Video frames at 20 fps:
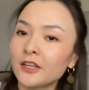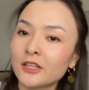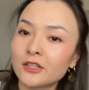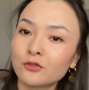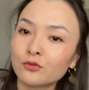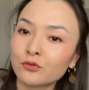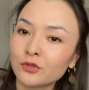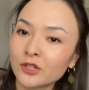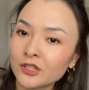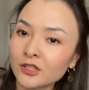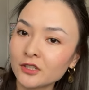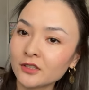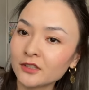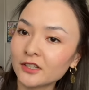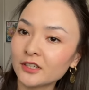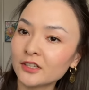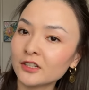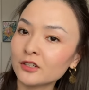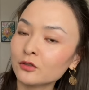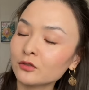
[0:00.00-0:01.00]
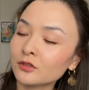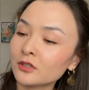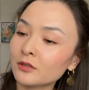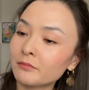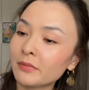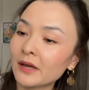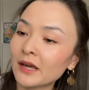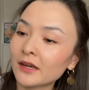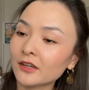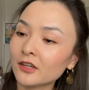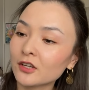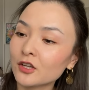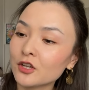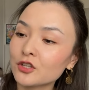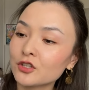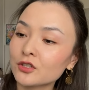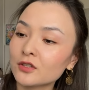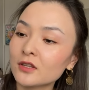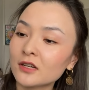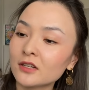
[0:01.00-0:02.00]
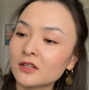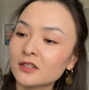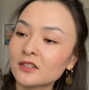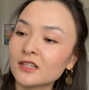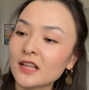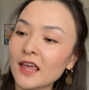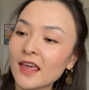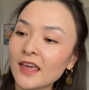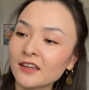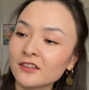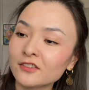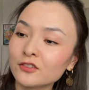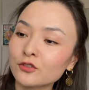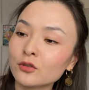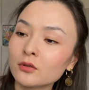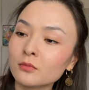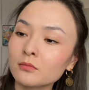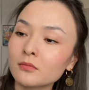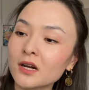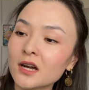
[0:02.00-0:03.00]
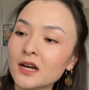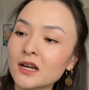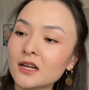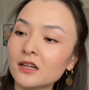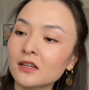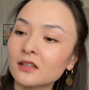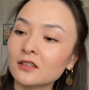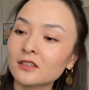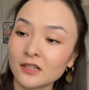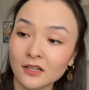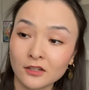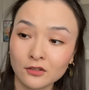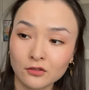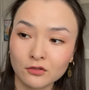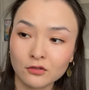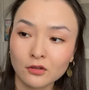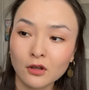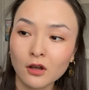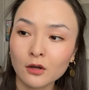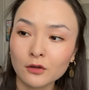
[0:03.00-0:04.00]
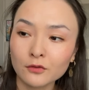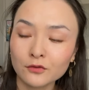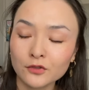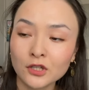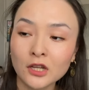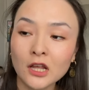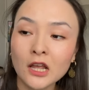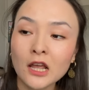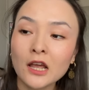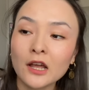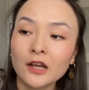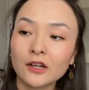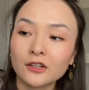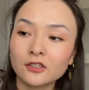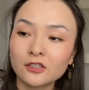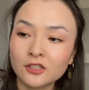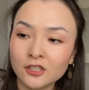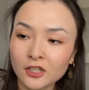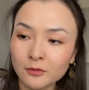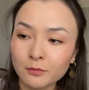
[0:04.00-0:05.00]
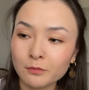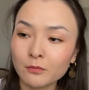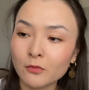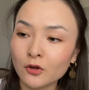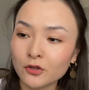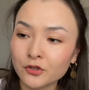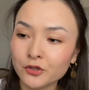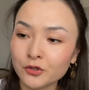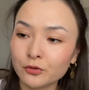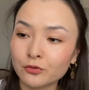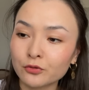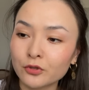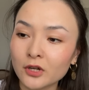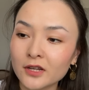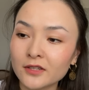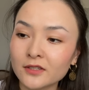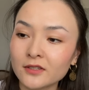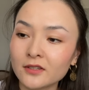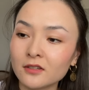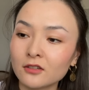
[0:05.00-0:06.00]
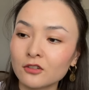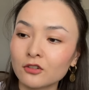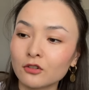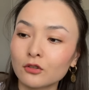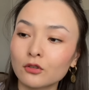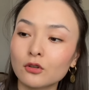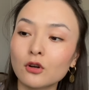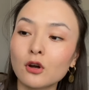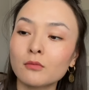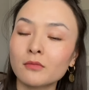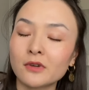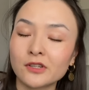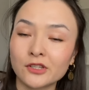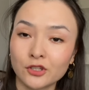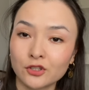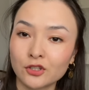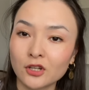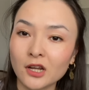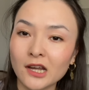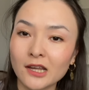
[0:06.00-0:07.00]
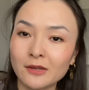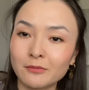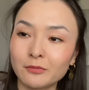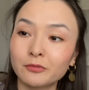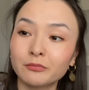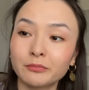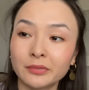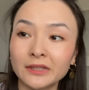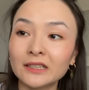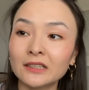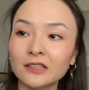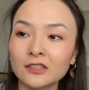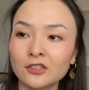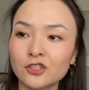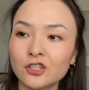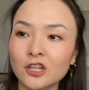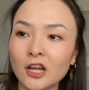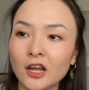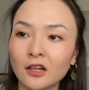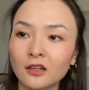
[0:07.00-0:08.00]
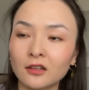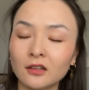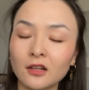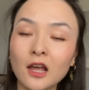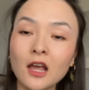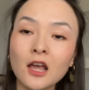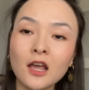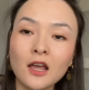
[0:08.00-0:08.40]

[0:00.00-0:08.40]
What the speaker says: It's written here on the package that it's extra mild and soft, deep moisturizing gommage type peeling gel.